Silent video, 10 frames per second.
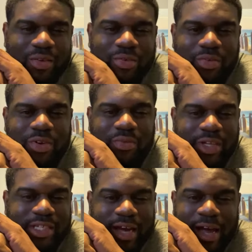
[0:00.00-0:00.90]
You could
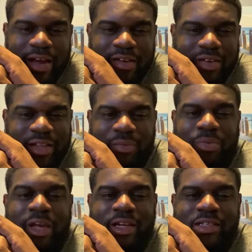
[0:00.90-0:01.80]
retire and not have to
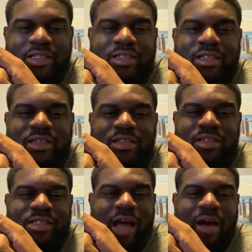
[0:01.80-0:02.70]
play the
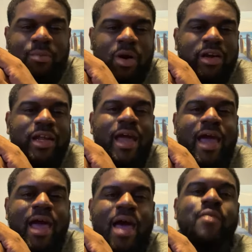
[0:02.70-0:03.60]
stock market
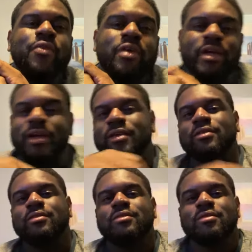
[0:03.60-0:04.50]
ever again.
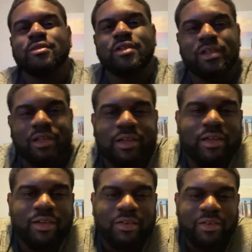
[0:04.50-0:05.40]

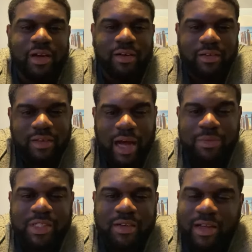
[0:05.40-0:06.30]
You know? I'm
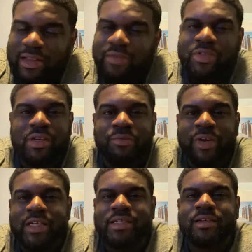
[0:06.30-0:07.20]
still, for some
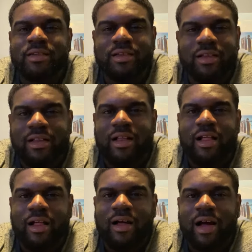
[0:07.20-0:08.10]
reason,
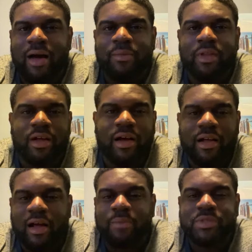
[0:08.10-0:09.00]

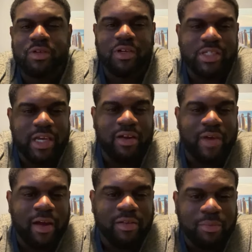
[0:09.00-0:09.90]
I'm still gonna stay
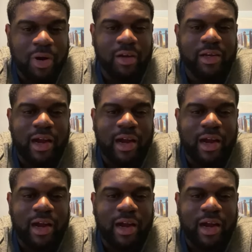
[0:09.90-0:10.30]
around the market.